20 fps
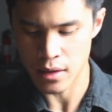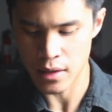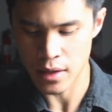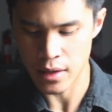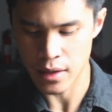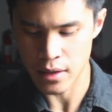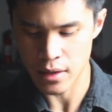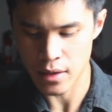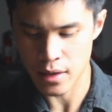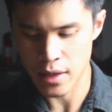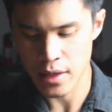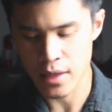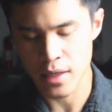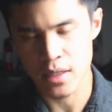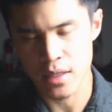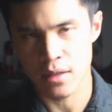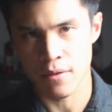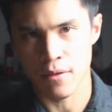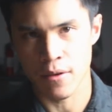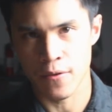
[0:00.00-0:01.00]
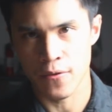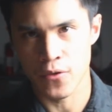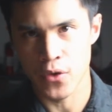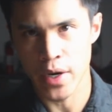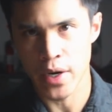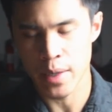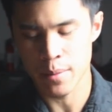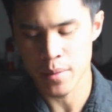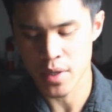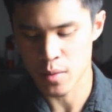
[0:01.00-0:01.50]
the thickness of the
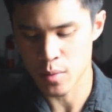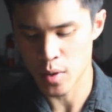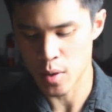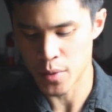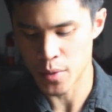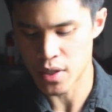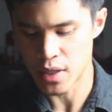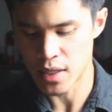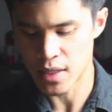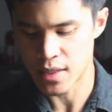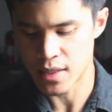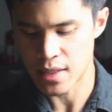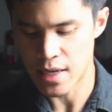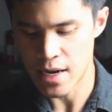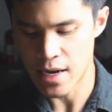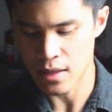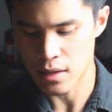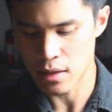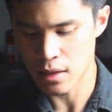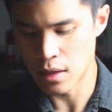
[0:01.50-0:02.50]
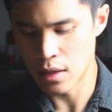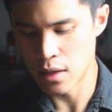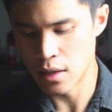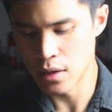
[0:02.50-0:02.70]
frame is pretty much exact